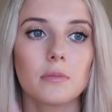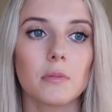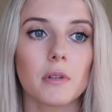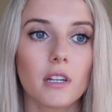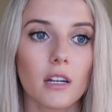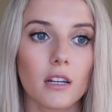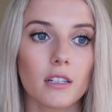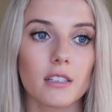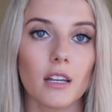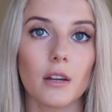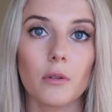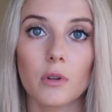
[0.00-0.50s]

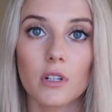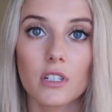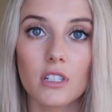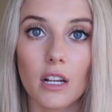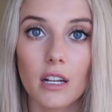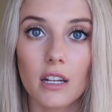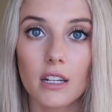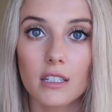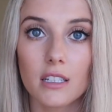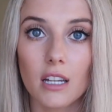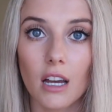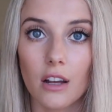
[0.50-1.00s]
because I wish I
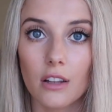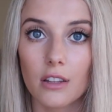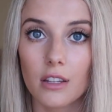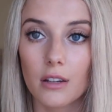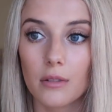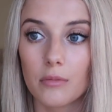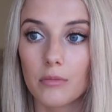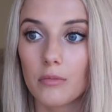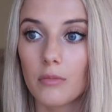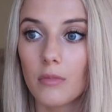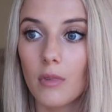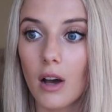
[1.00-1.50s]
could tell
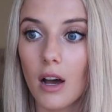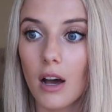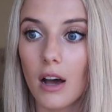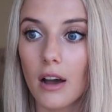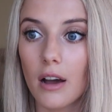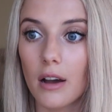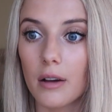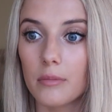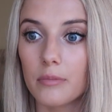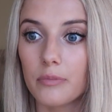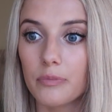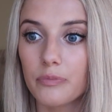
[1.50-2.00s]
them,
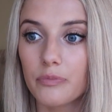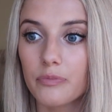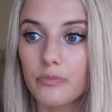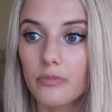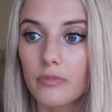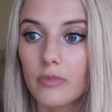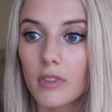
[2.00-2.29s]
oh,